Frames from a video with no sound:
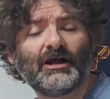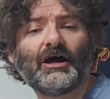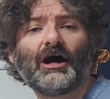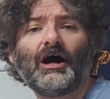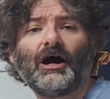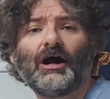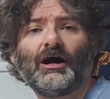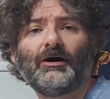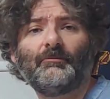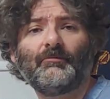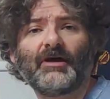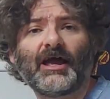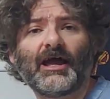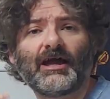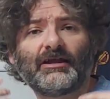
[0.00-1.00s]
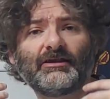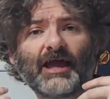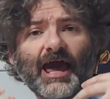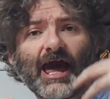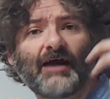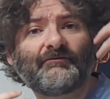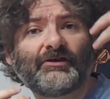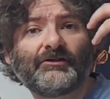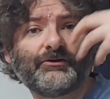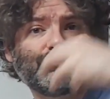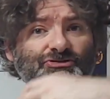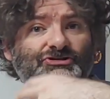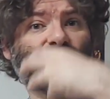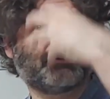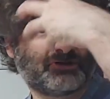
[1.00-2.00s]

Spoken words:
and having those